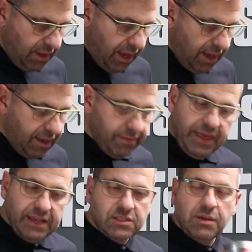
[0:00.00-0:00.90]

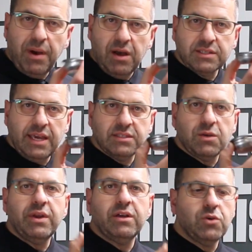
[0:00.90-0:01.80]
That's your basket.
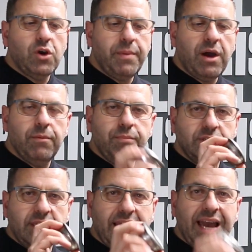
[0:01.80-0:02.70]
So when I talk about
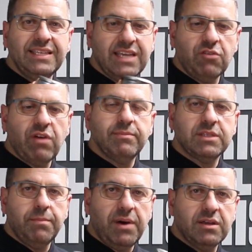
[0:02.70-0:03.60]
putting 18 grams
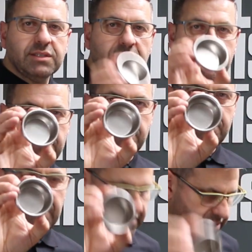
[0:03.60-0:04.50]
in the basket,
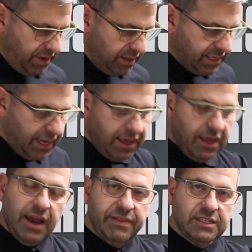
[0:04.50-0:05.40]
that's the basket,
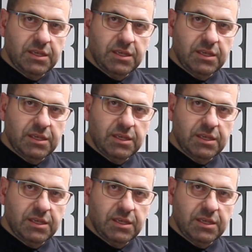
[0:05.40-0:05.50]
and that's